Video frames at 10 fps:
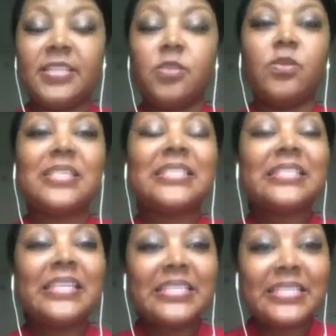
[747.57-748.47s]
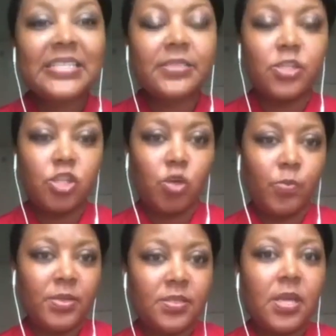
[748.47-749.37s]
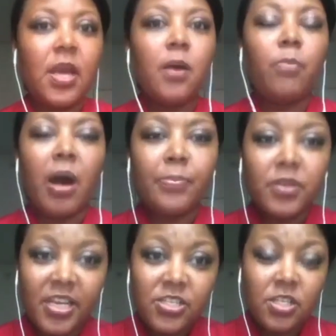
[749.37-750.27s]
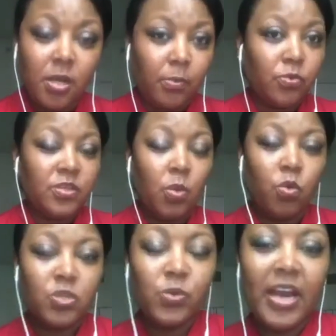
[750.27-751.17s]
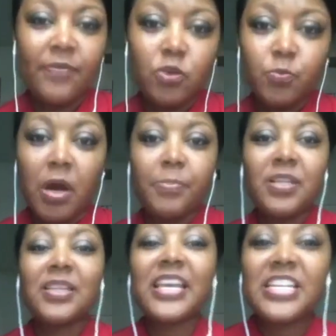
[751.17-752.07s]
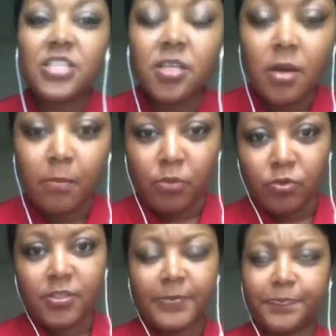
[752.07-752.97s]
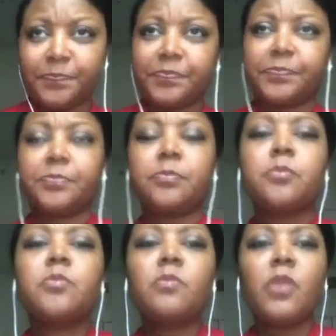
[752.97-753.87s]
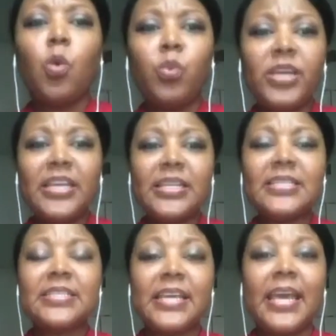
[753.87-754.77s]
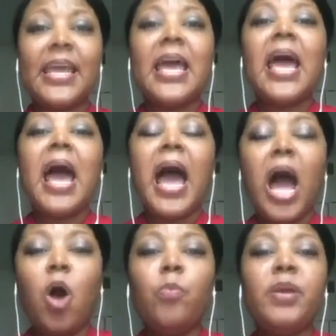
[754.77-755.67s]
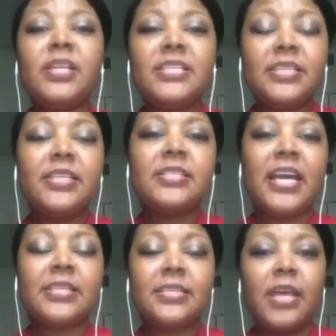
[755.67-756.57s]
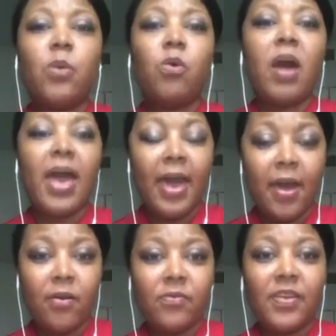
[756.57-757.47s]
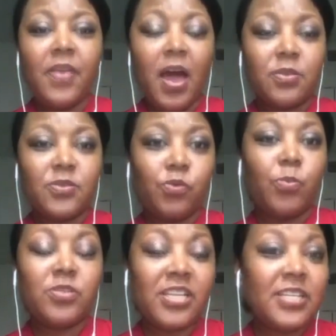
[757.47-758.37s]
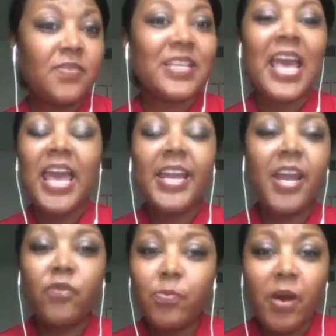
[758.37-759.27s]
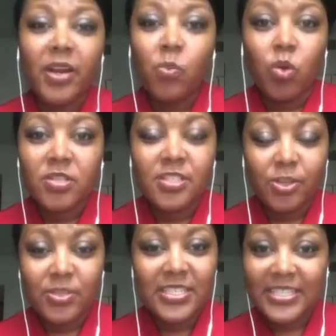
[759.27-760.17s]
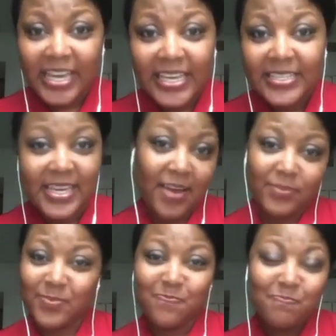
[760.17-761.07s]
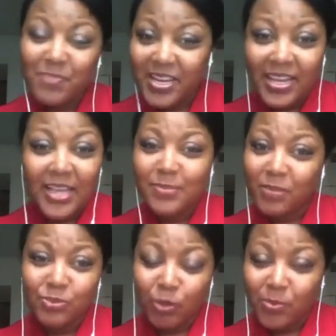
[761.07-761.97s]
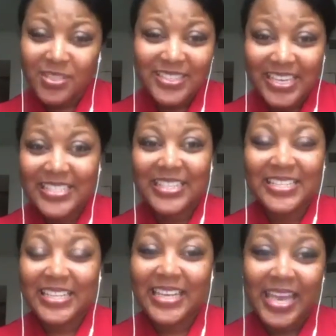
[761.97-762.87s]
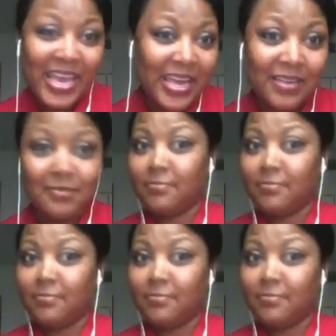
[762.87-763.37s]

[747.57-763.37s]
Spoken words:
So the census determines population numbers. And once we have those population numbers, we can then say how many seats that state will have in the House of Representatives. And everybody wants their state to have as much representation as they can.